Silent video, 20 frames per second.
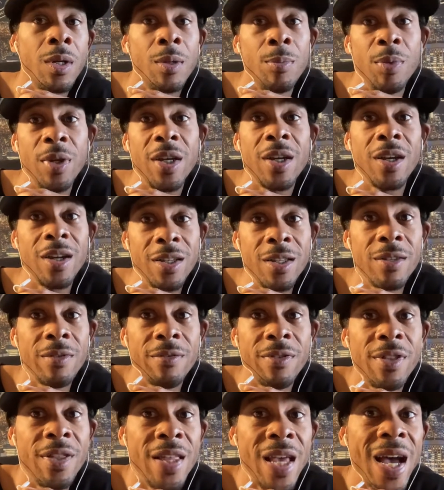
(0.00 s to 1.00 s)
because
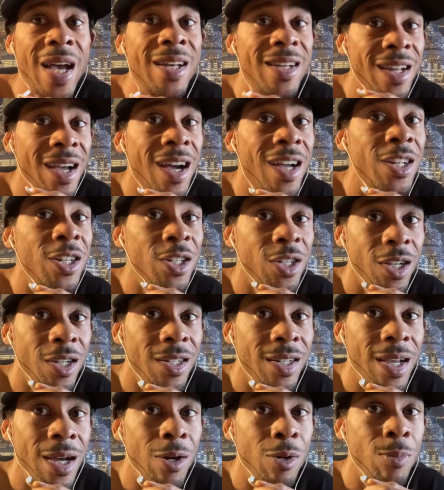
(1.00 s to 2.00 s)
of that non
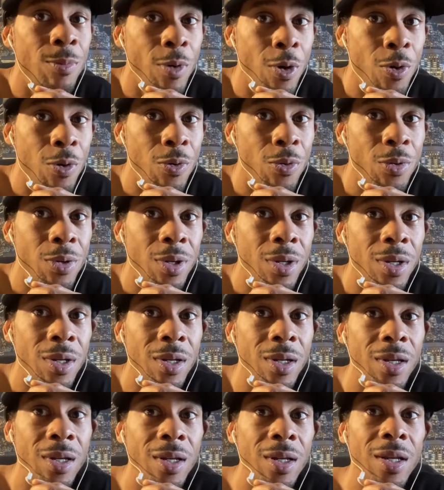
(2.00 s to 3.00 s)
shutdown mode,
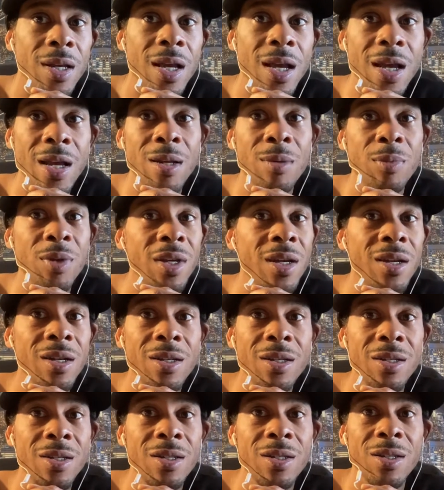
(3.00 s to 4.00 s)
and
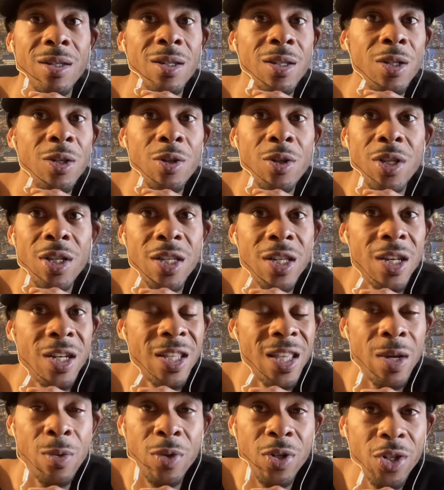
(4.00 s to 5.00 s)
because
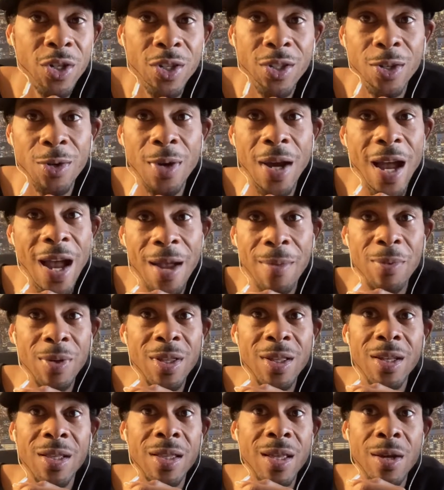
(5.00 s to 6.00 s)
they were just so happy
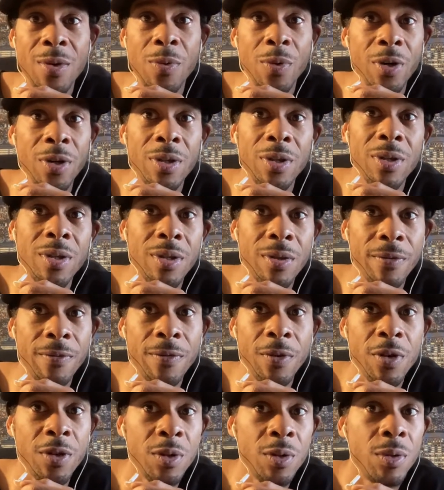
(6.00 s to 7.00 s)
that they weren't the
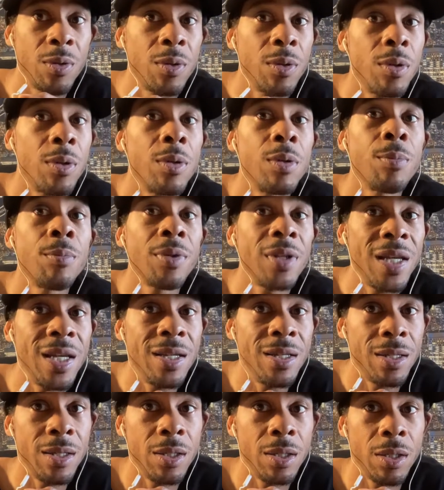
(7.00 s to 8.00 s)
first
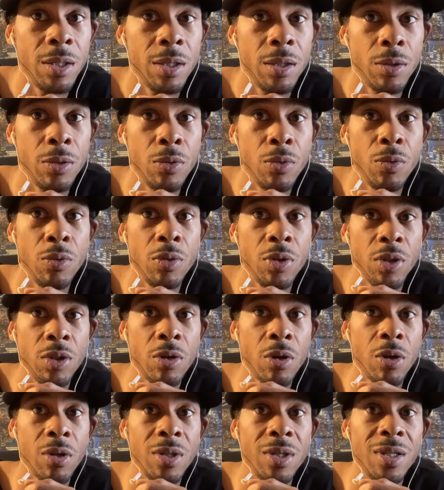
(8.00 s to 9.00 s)
places to
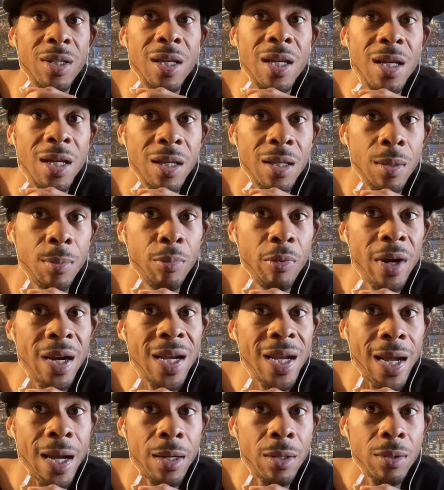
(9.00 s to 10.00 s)
start seeing the
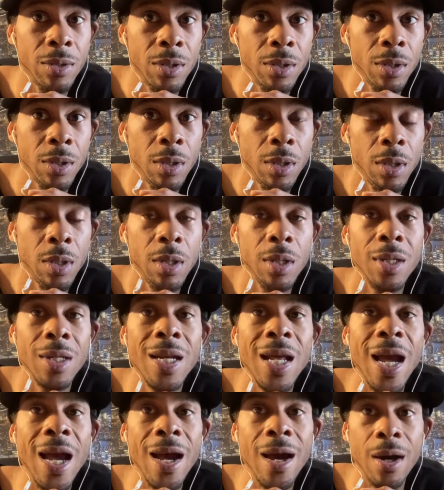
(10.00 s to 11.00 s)
breakouts,
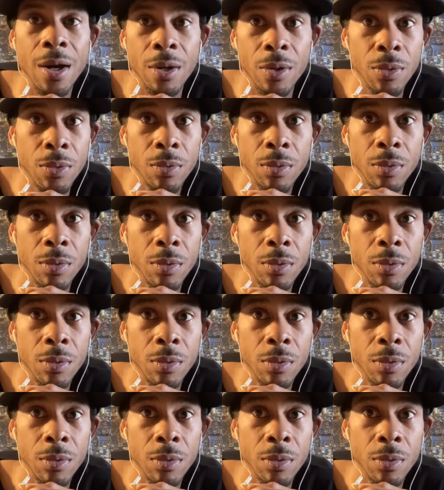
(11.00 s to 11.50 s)
now